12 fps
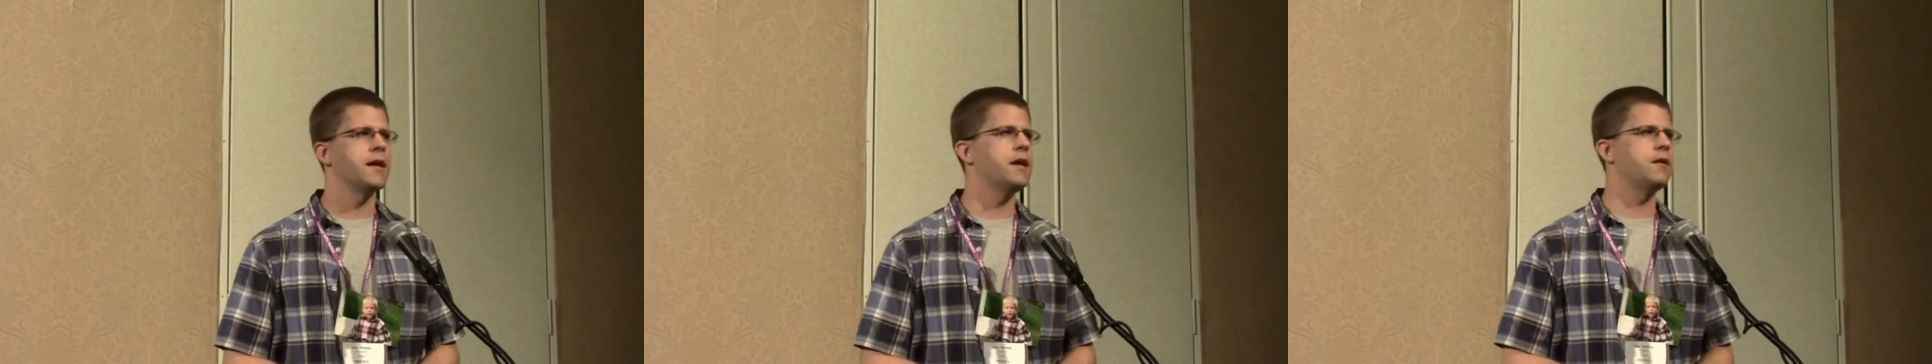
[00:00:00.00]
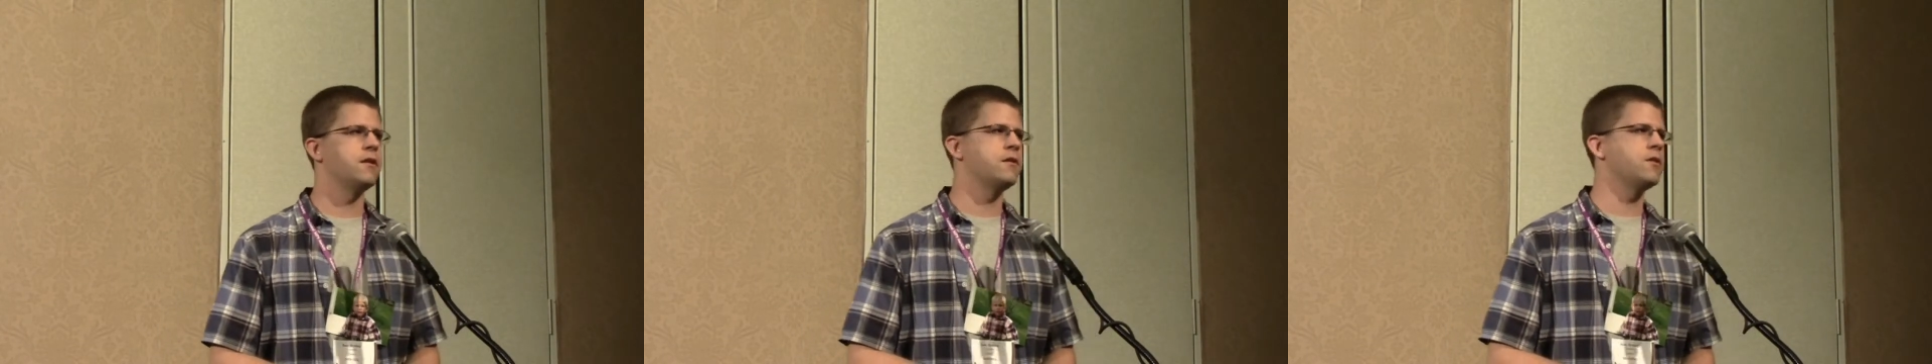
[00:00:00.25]

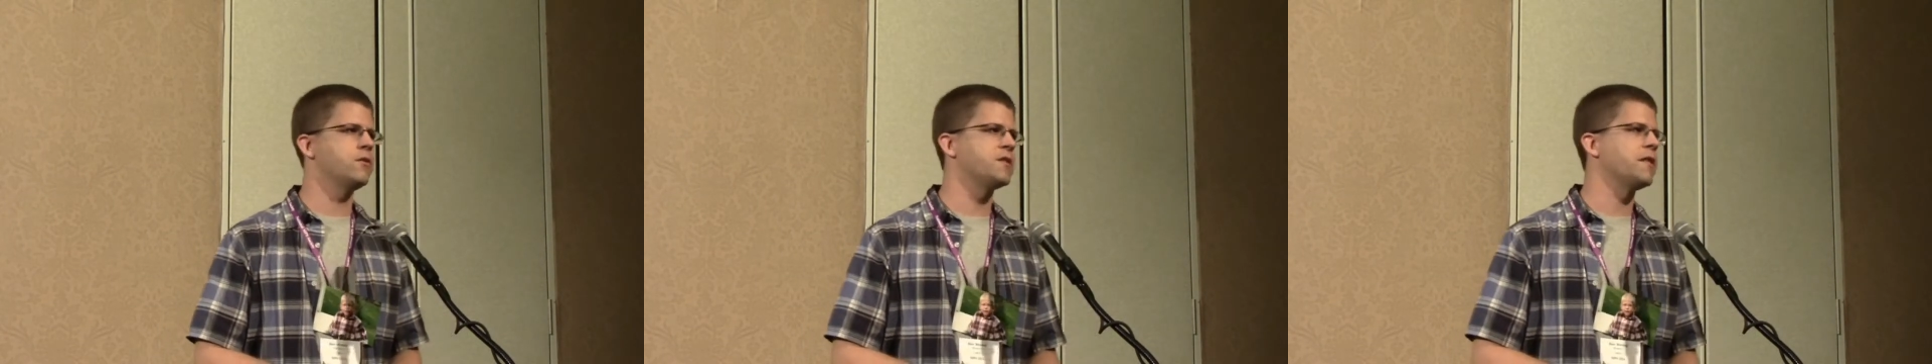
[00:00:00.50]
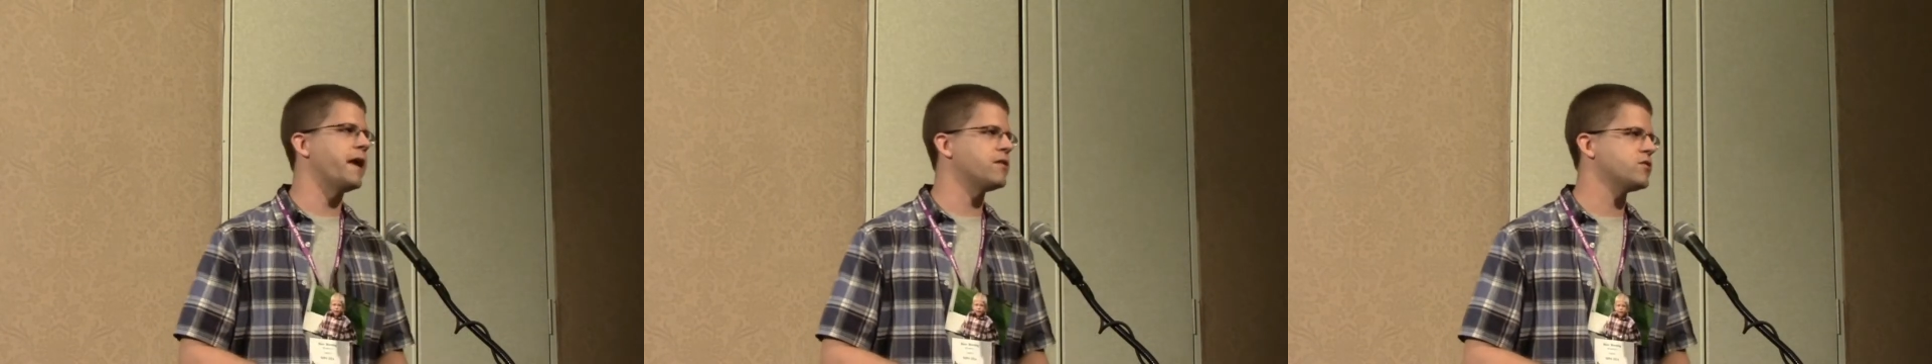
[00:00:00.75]
Colin, you know,
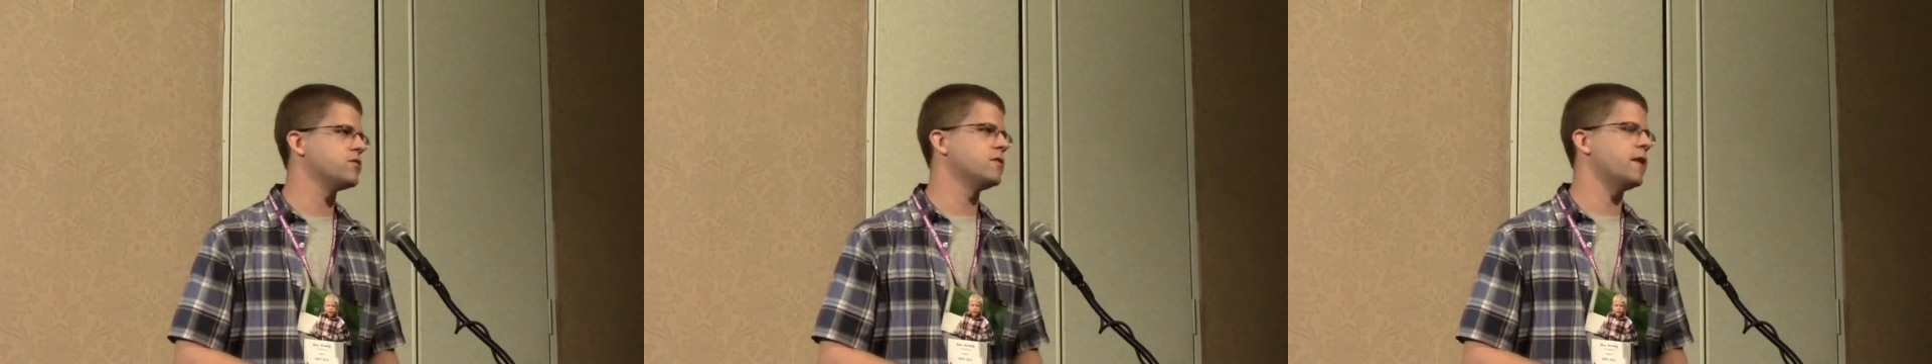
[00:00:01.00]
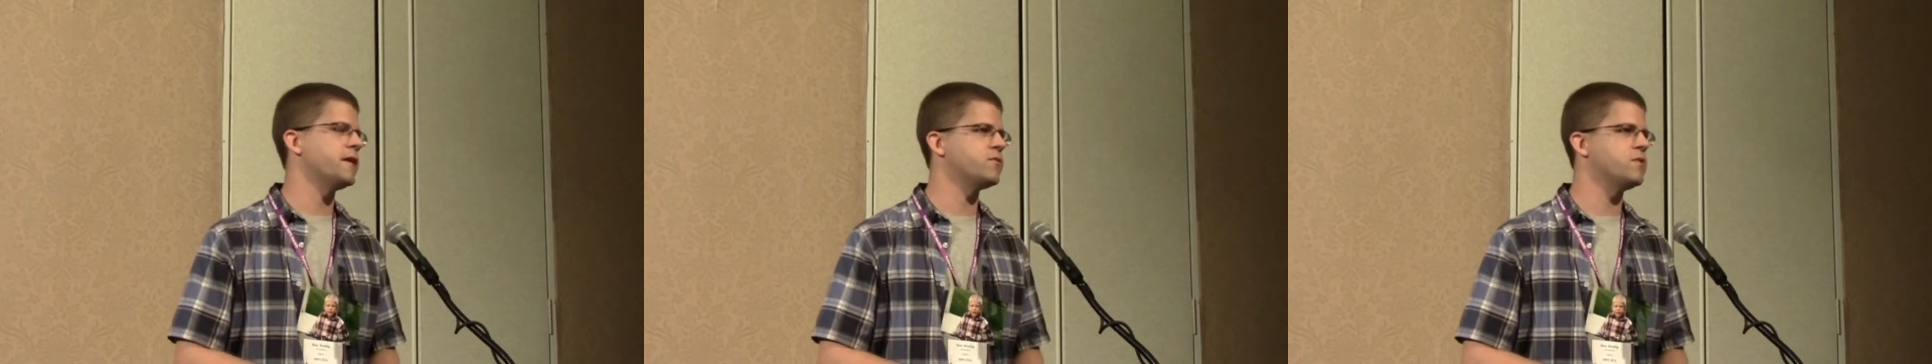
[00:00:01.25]
the last
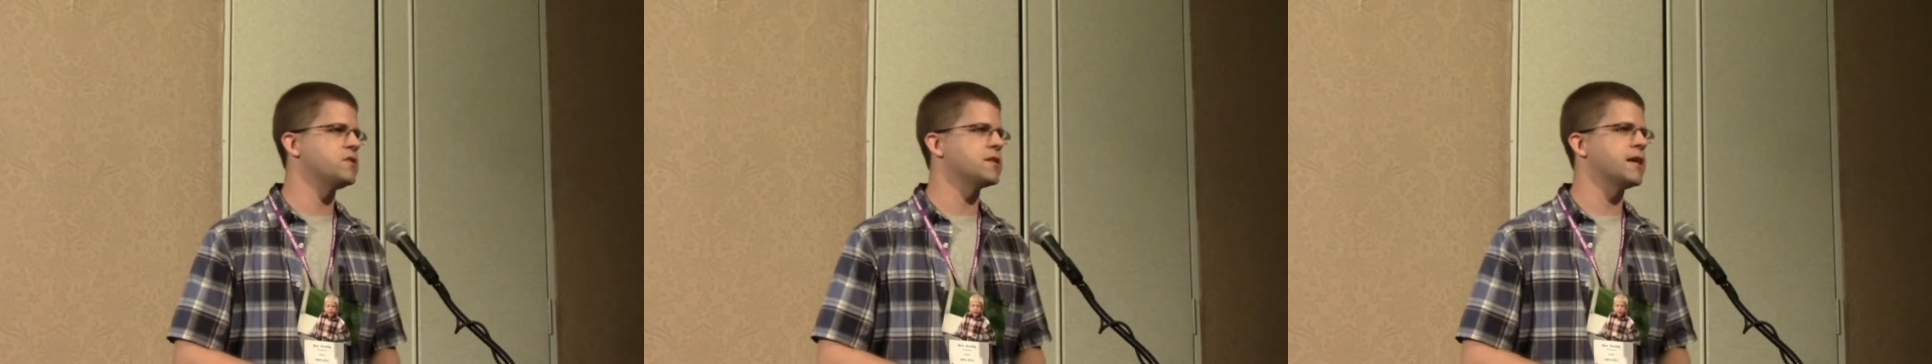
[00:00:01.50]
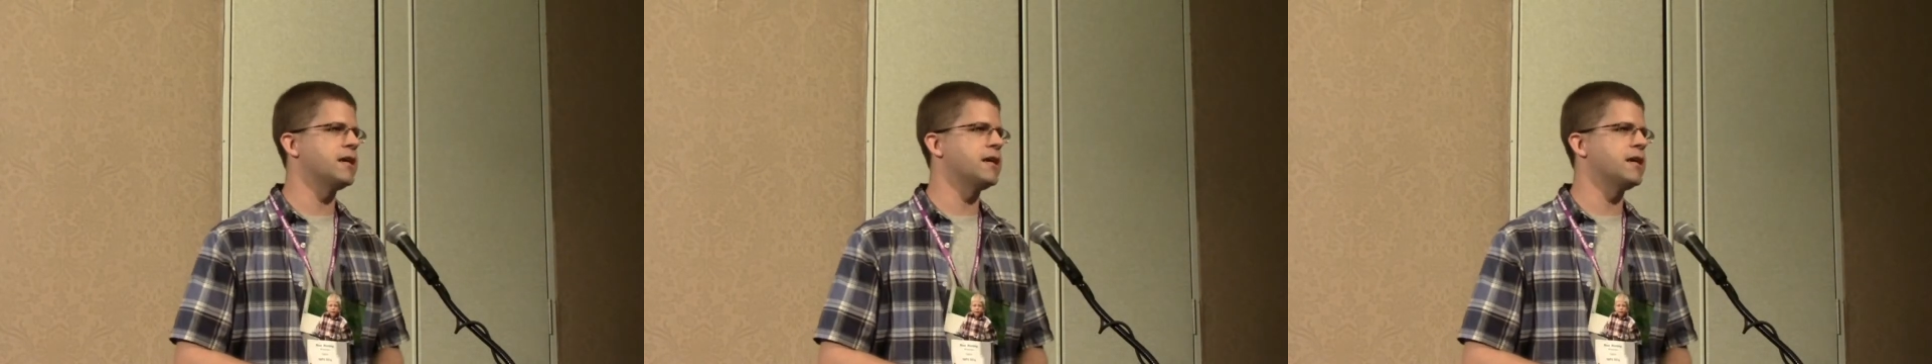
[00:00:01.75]
the last visit,